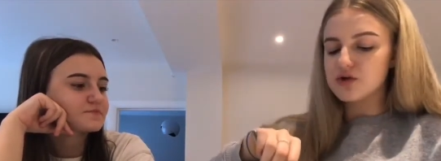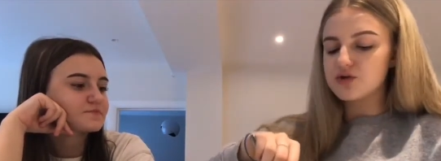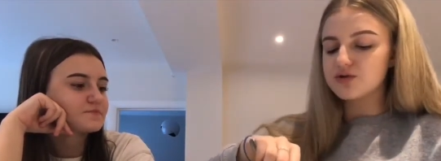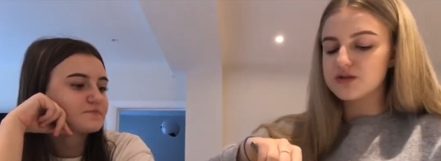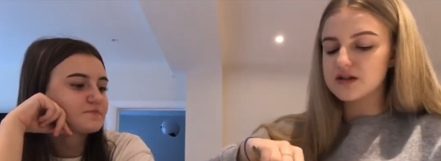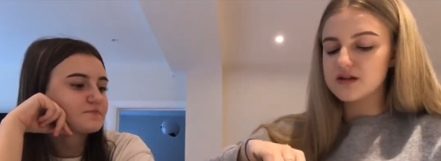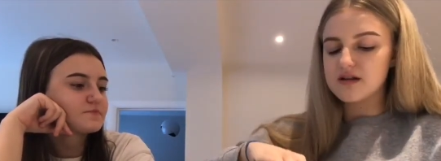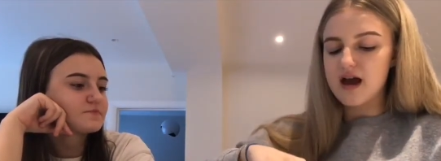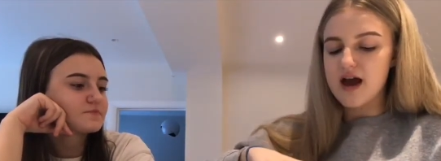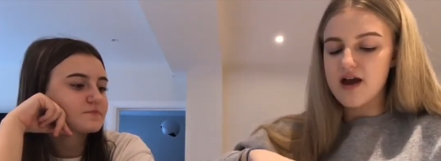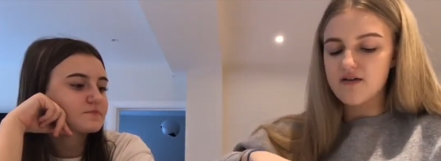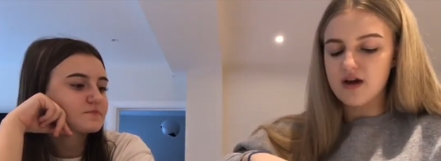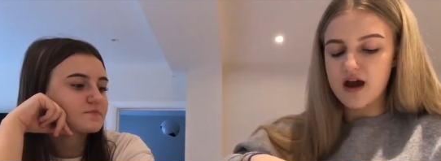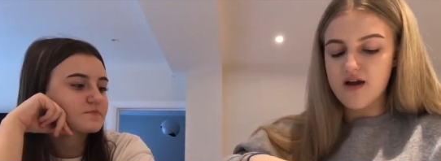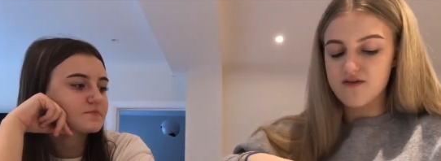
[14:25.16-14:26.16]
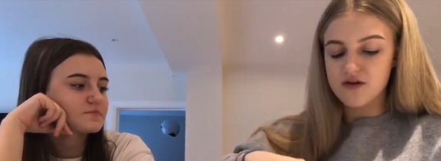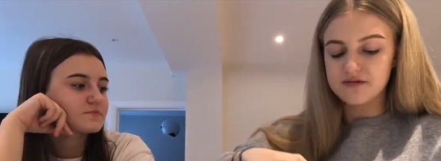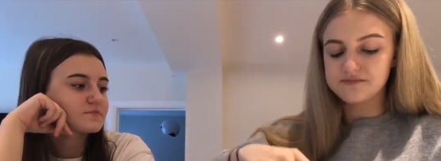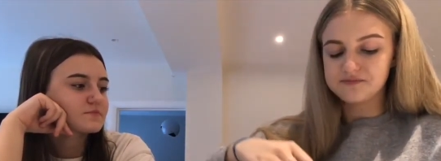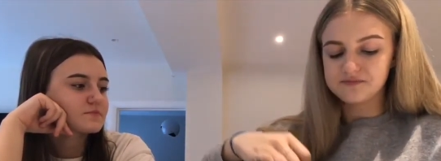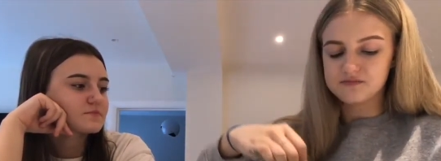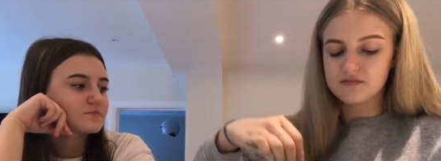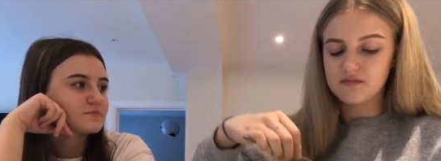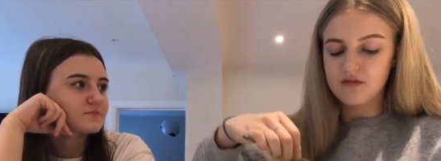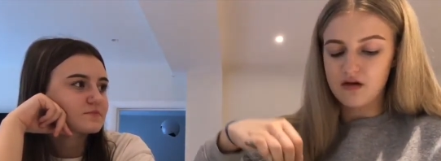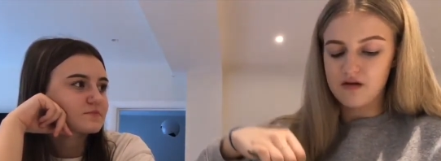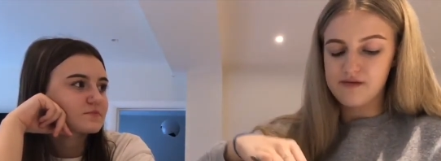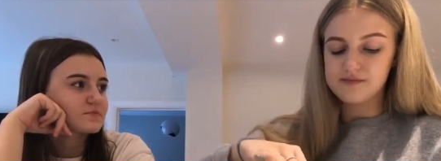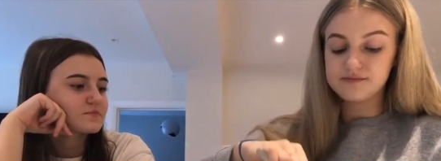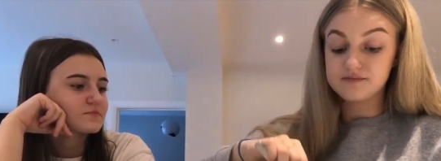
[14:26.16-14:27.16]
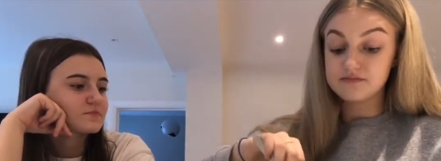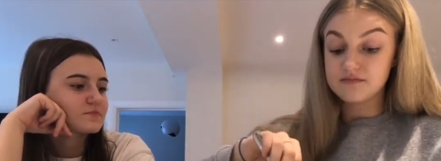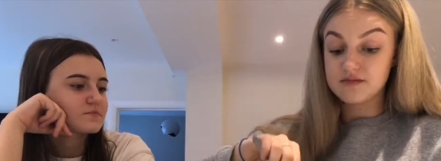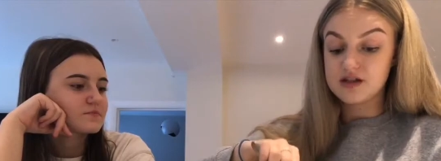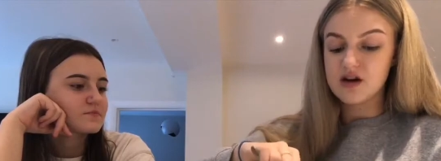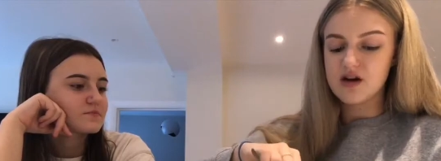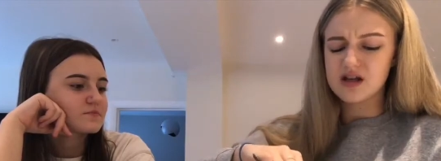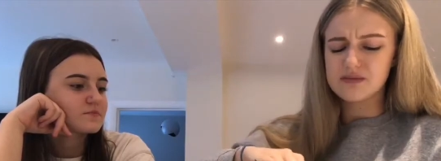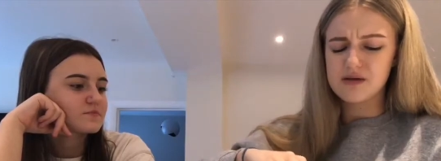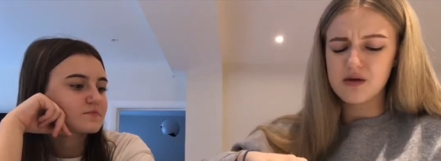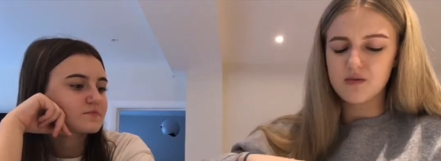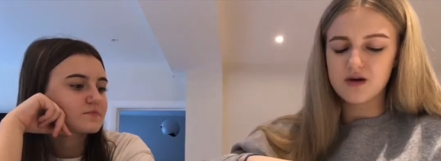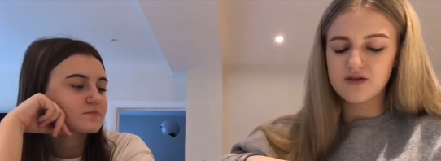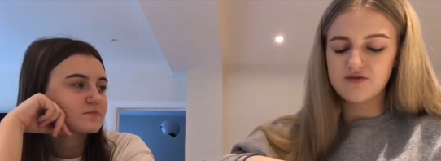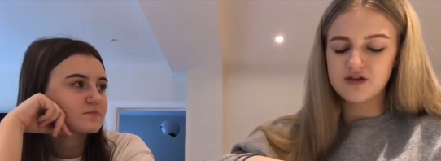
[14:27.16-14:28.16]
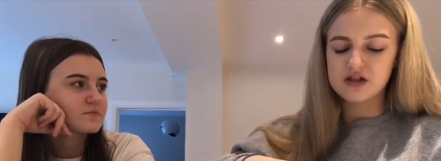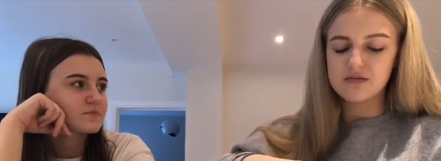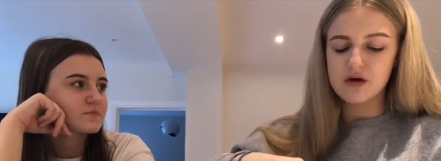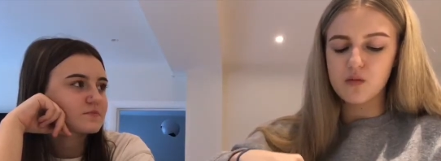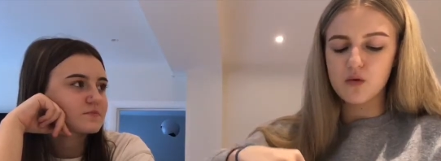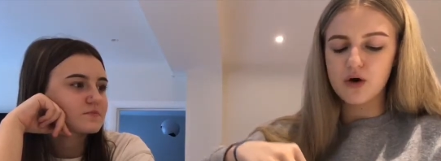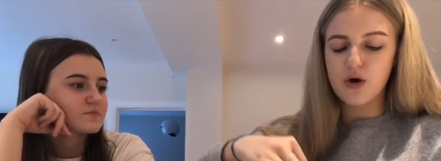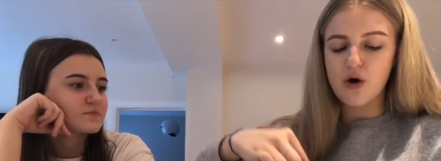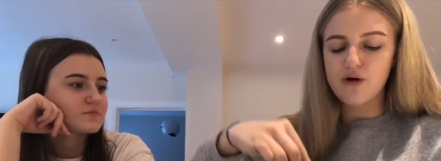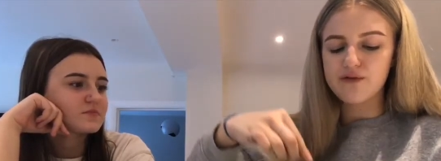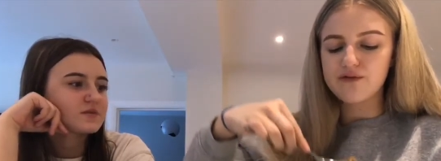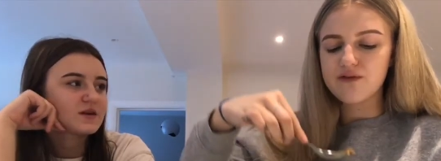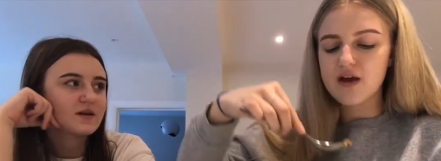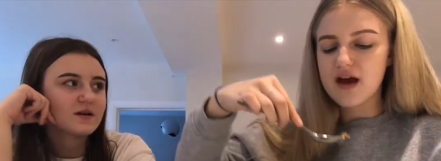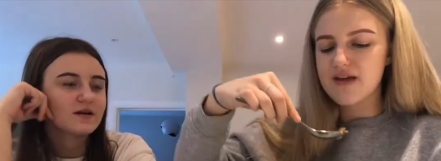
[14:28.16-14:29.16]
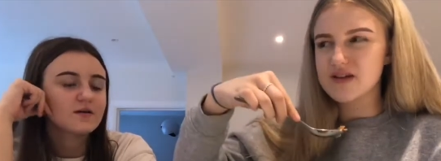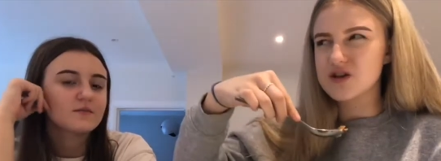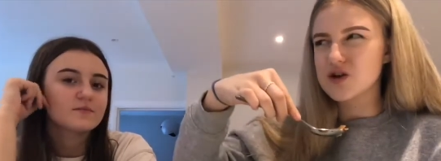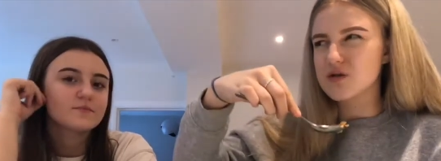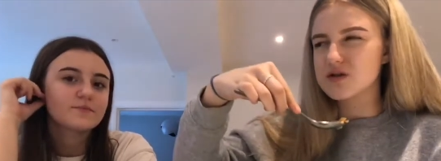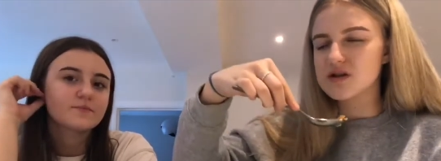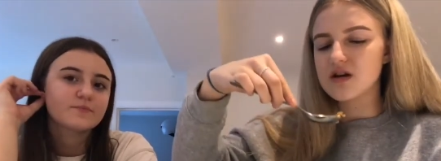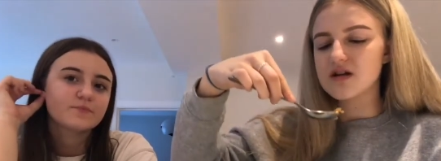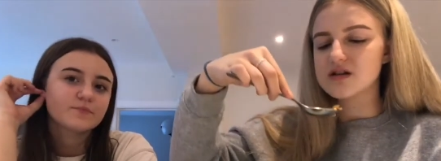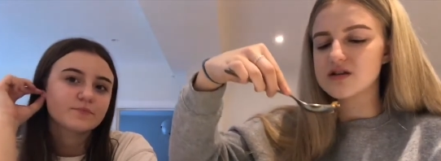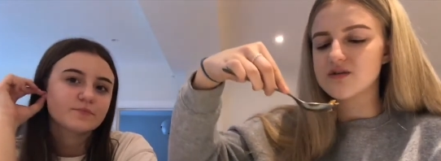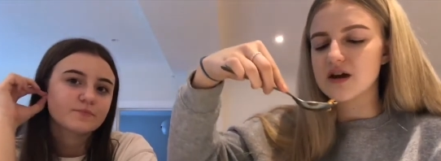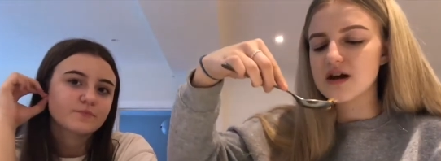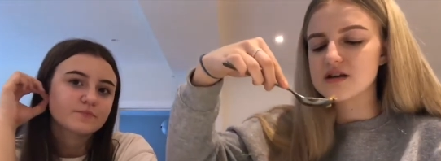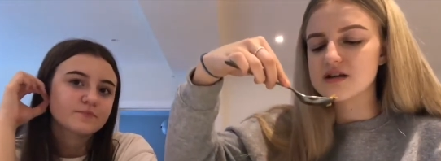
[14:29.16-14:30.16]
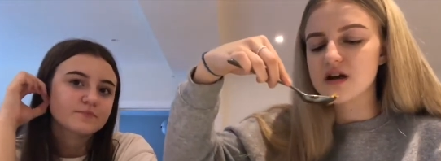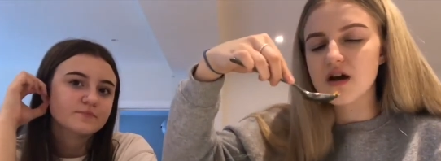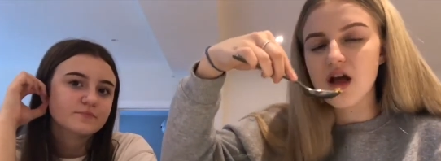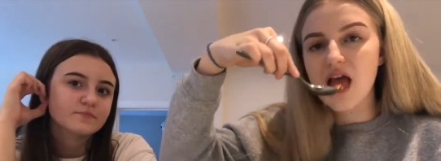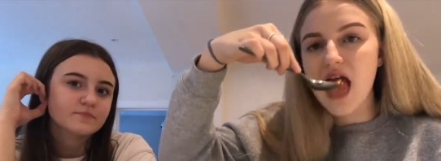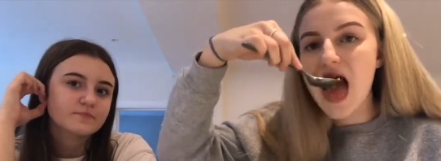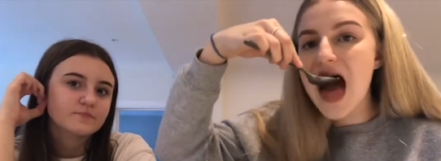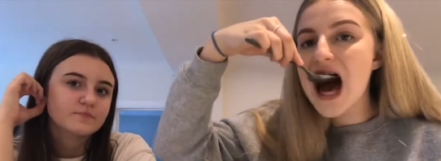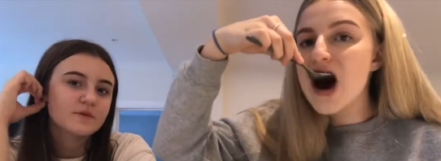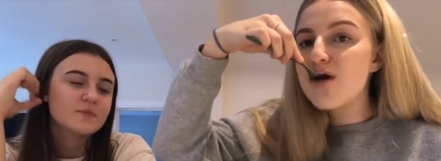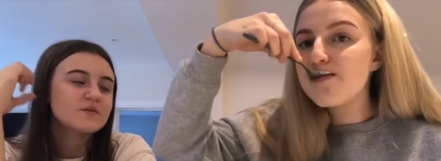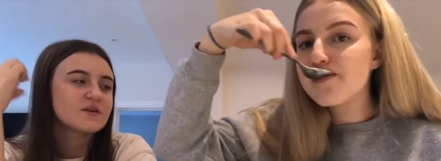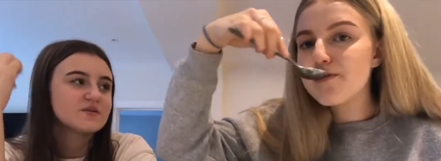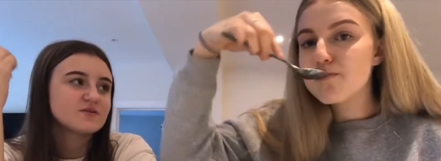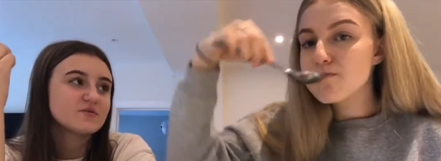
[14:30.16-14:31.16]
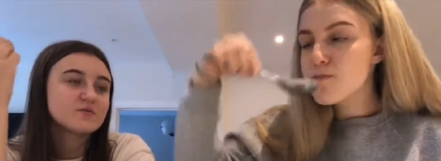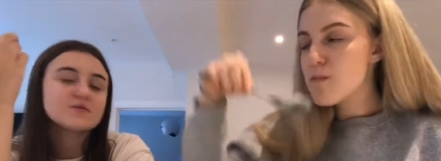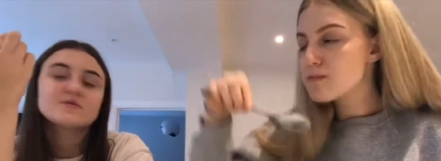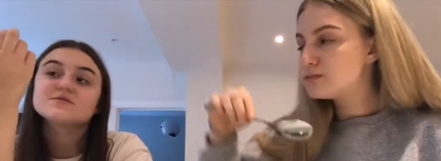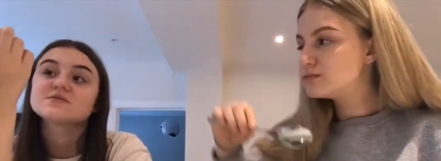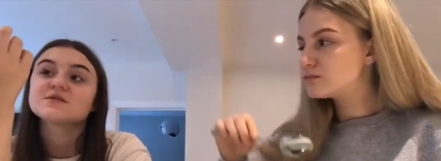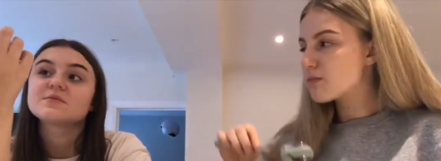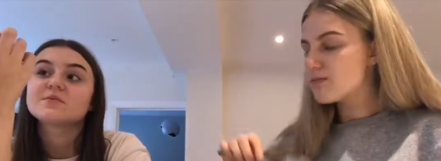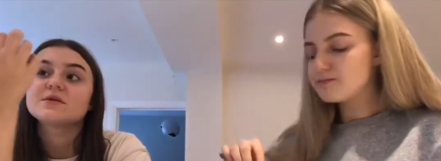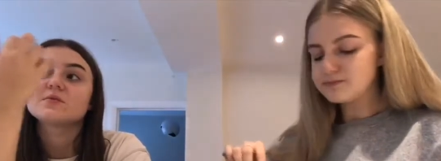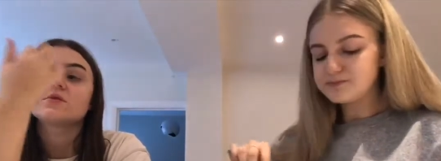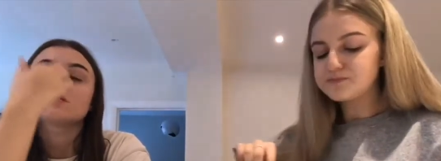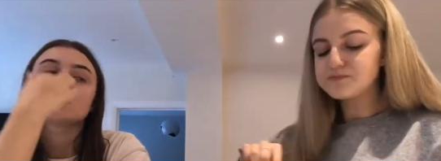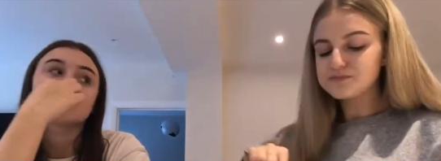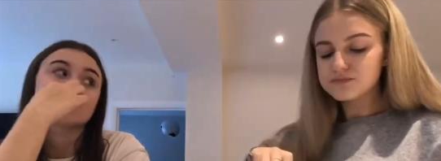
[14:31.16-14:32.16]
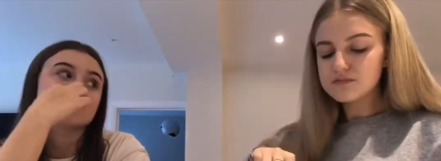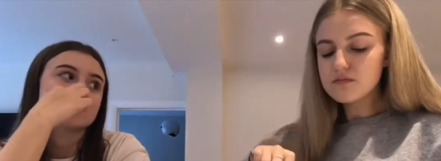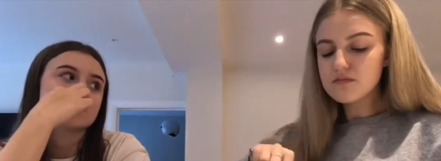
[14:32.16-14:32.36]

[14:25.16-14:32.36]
Speaker 1: recorded in that area ever so it's a bit weird for it to be a one-off. Yeah. There's no signs of it, so.
Speaker 2: Maybe they thought there was going to be one.